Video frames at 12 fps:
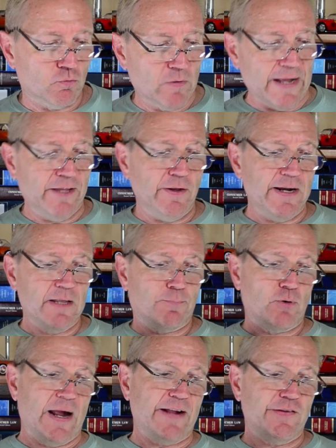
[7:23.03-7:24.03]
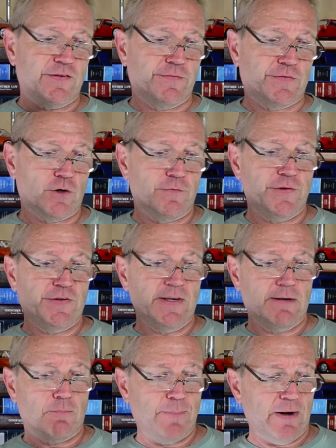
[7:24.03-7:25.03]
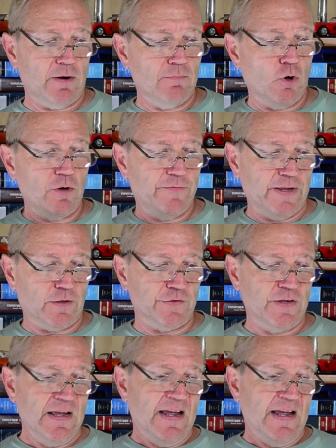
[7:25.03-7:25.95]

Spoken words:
regulating the practice of servicing and repairing motor vehicles